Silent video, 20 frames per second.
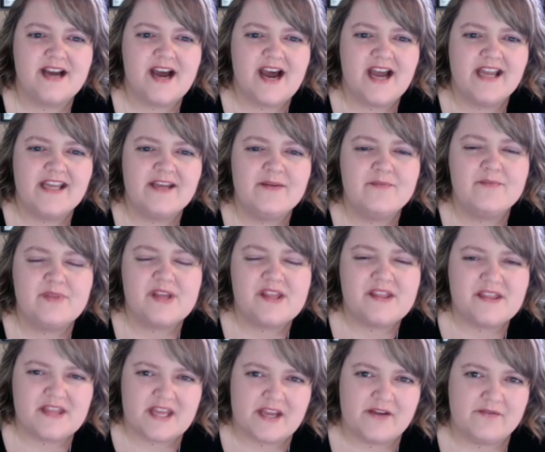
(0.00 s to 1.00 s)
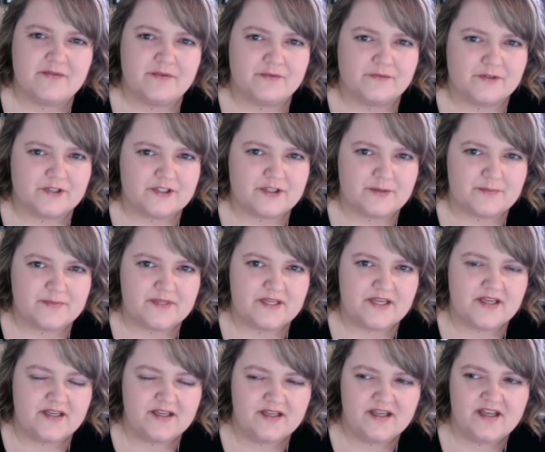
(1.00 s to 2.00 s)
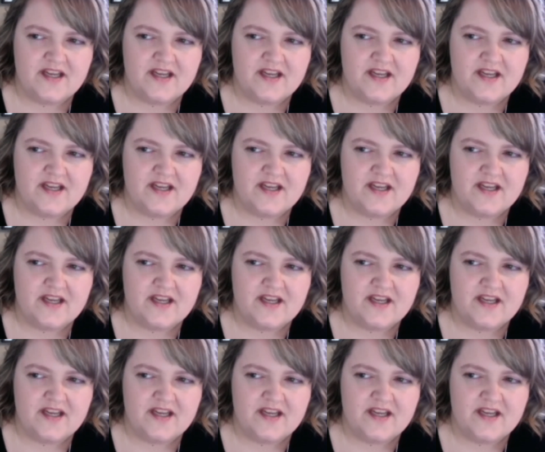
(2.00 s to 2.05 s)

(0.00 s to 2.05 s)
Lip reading: I can be thankful for something.